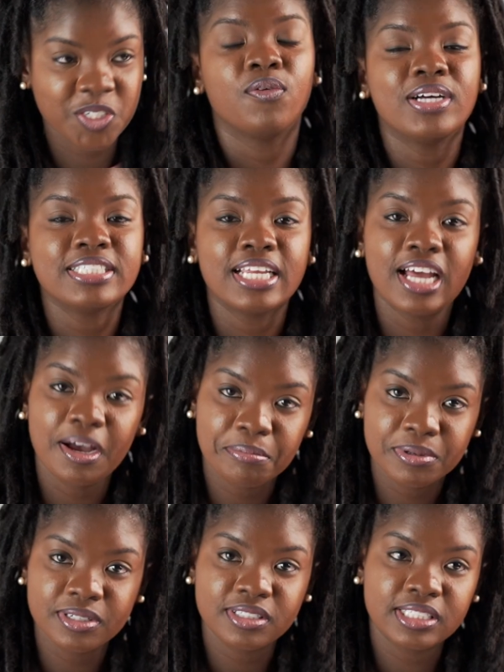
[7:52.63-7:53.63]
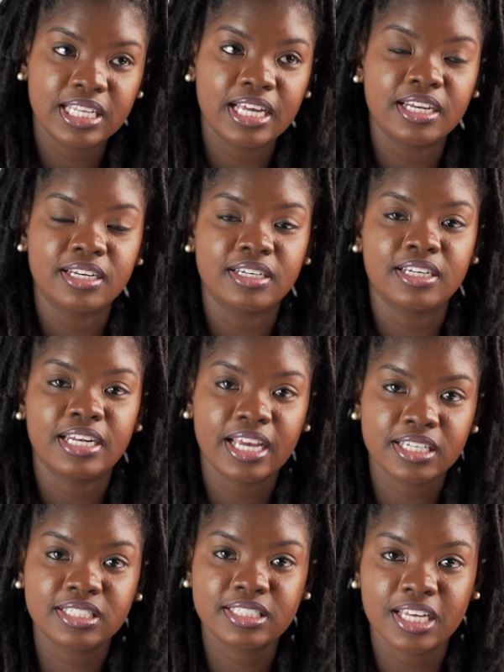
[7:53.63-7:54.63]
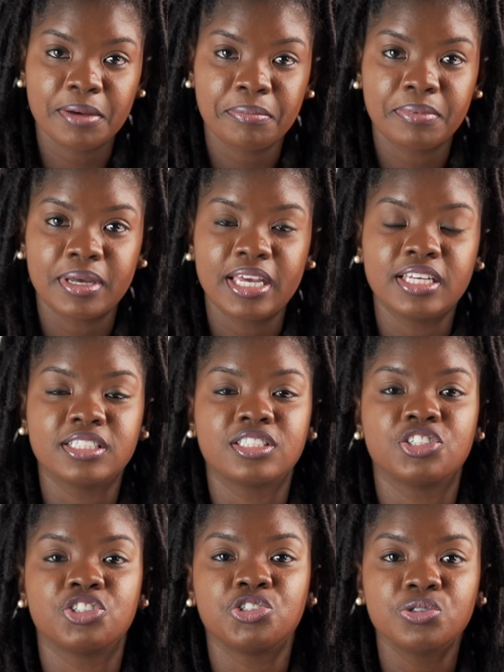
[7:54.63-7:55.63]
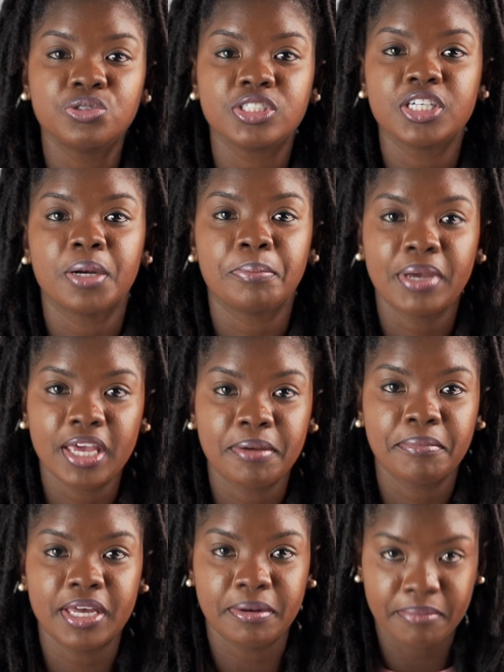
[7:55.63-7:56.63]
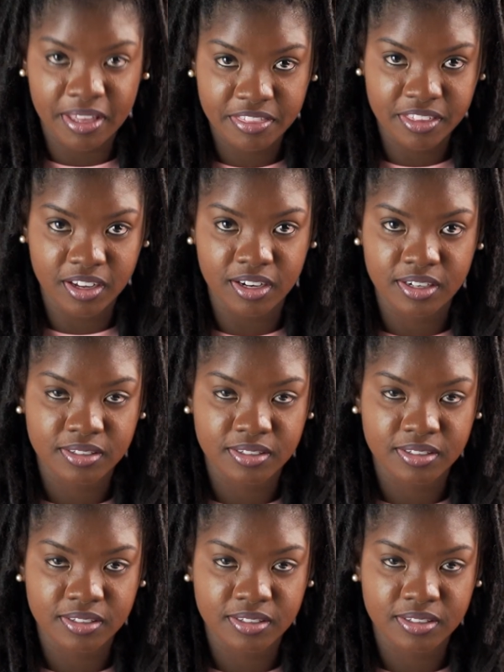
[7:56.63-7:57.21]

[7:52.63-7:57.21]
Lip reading: Once that happens, then the next step is to choose your payment method.